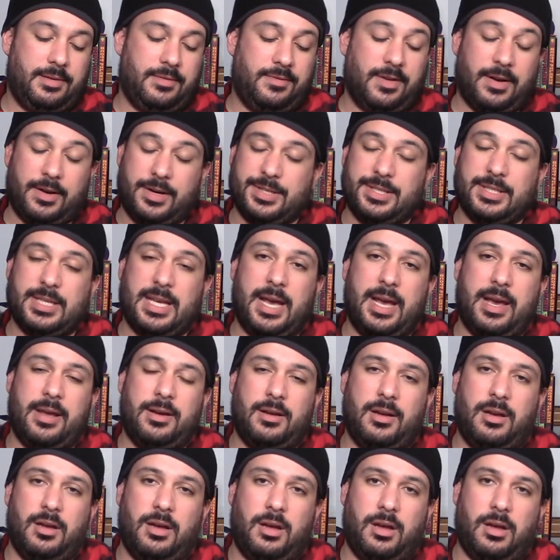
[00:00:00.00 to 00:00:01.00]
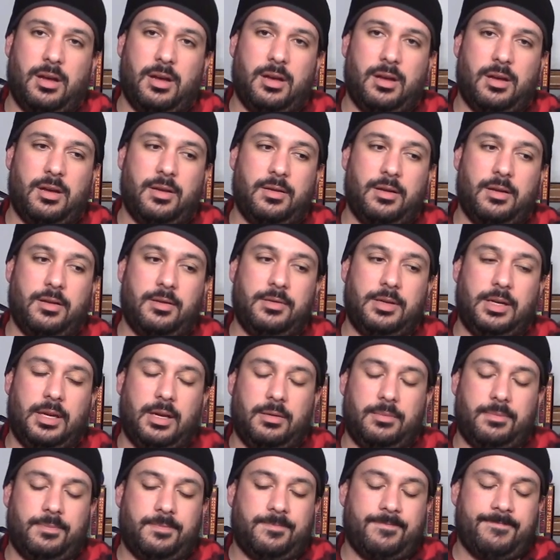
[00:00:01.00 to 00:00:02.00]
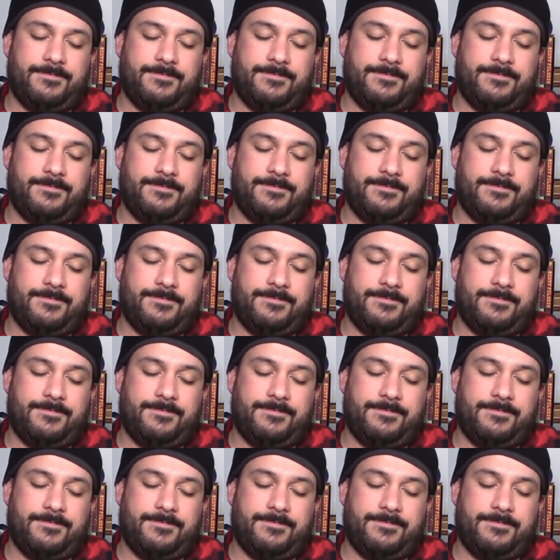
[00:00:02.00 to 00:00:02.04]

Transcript: Very sad, you know.